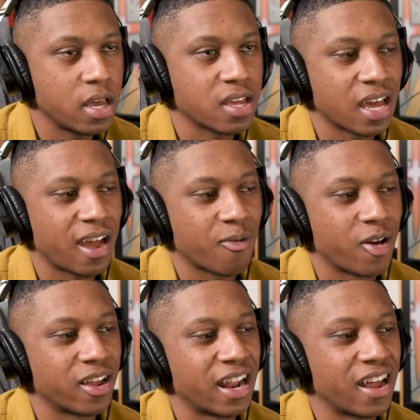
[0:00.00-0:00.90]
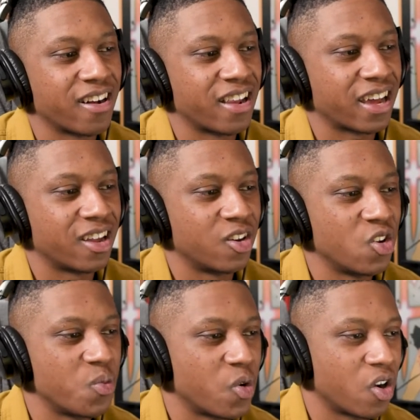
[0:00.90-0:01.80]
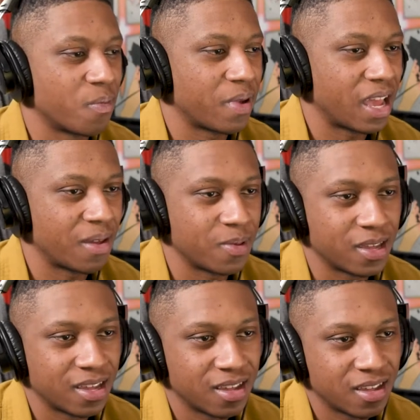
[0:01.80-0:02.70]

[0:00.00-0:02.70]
he came rolling out of there like a newborn baby.